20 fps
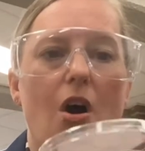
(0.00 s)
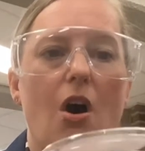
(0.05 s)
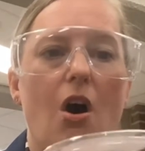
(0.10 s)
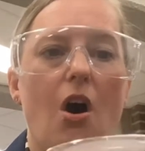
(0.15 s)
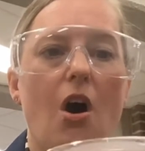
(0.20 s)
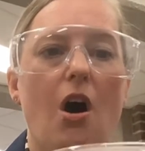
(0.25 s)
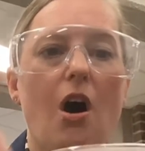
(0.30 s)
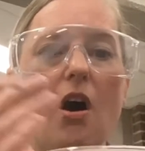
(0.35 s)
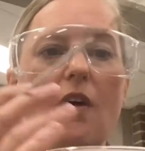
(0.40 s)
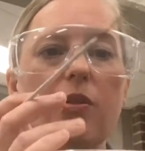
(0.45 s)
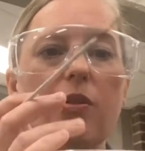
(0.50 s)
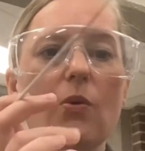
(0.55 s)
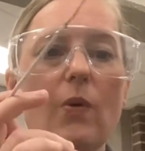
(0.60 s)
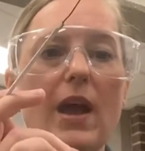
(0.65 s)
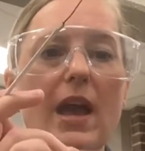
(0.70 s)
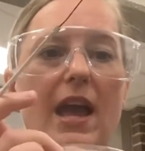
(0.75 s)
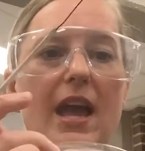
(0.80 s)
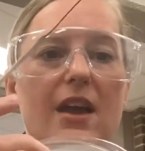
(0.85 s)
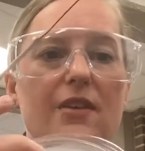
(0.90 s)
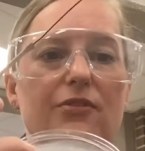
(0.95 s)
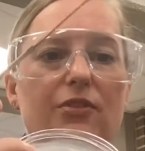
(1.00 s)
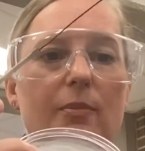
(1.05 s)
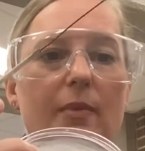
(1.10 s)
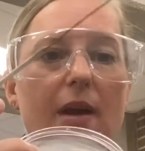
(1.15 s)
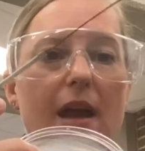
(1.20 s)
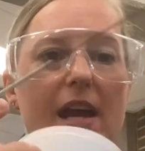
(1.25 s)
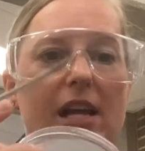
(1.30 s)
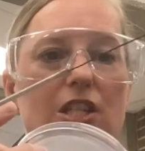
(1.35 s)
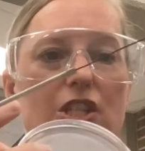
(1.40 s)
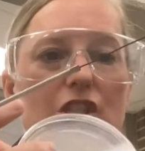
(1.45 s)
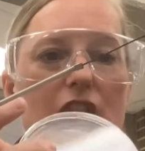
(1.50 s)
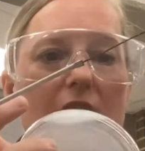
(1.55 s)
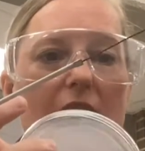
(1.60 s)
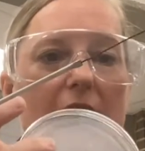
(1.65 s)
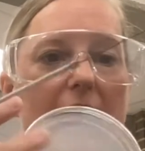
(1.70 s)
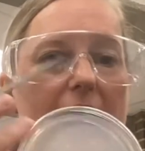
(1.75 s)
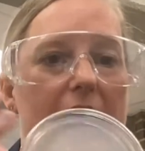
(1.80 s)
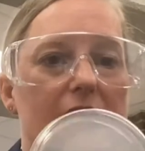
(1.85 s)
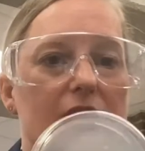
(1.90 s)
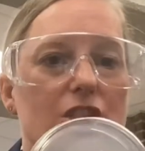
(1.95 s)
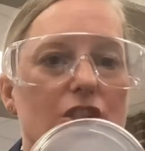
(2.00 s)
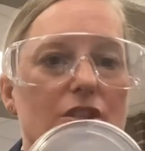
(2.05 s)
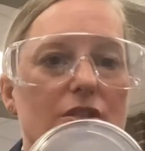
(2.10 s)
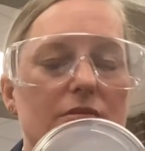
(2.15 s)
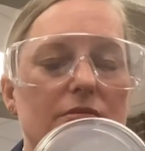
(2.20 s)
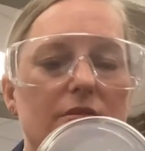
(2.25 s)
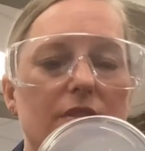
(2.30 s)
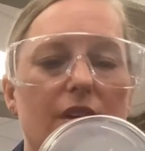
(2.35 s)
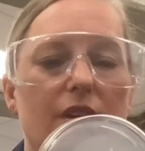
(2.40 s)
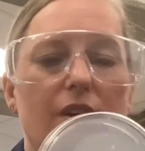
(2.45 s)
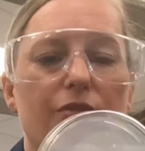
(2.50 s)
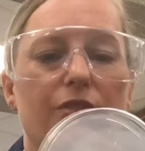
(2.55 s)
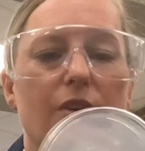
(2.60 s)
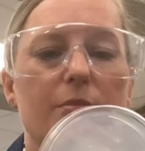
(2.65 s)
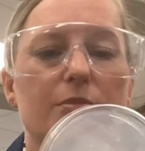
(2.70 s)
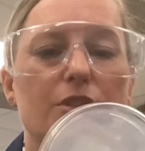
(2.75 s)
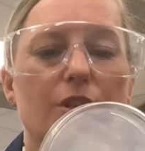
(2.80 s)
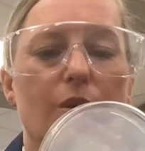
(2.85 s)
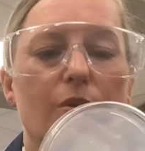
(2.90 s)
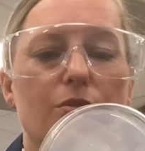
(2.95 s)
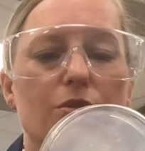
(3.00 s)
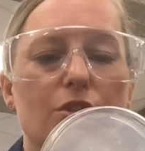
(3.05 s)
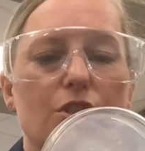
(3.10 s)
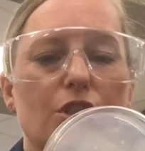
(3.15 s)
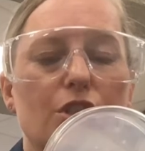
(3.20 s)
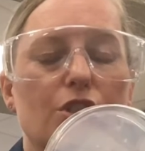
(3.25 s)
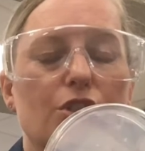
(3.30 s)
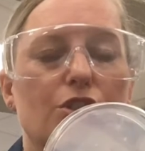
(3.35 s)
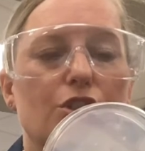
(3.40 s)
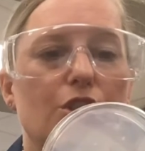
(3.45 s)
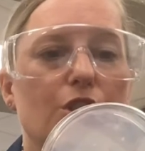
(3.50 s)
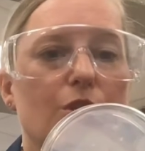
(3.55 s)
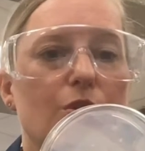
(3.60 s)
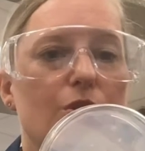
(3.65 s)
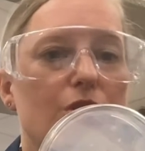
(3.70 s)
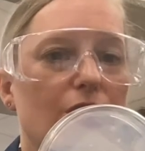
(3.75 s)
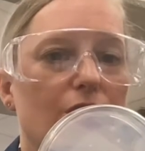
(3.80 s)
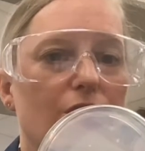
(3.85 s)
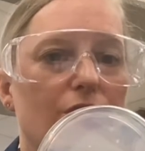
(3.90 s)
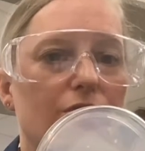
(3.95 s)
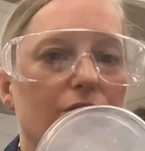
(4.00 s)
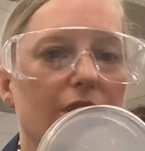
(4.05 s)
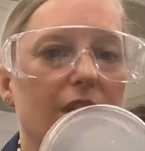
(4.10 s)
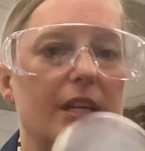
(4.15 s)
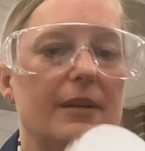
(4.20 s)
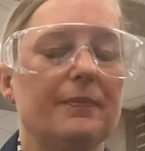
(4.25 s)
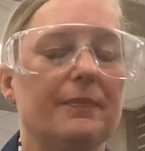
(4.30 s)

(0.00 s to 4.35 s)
all the way from edge to edge, from zones 2 to 3.